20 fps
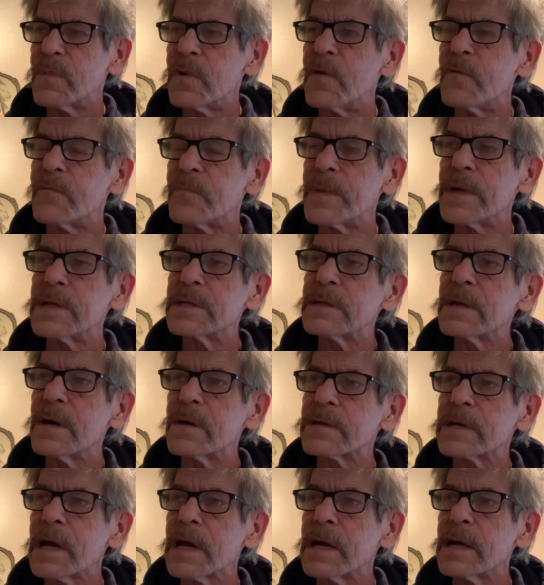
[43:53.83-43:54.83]
movement,
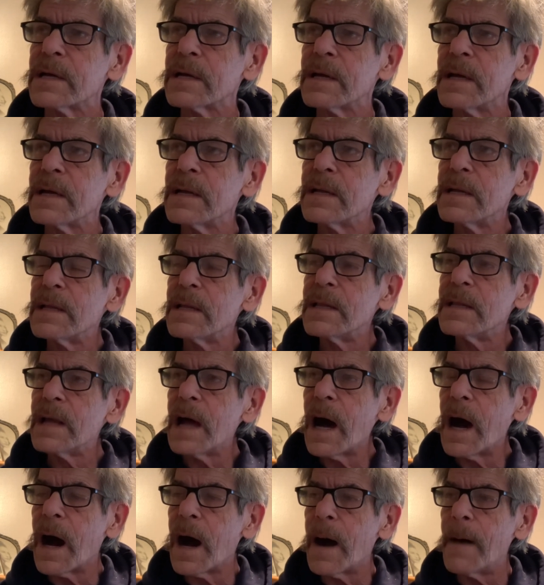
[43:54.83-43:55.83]
okay?
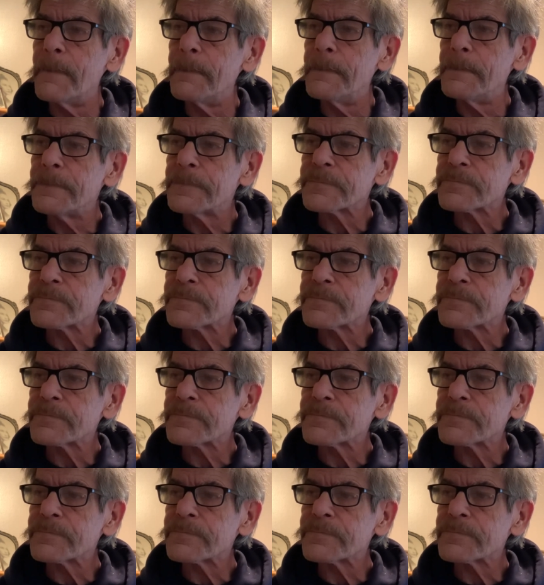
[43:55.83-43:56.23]
And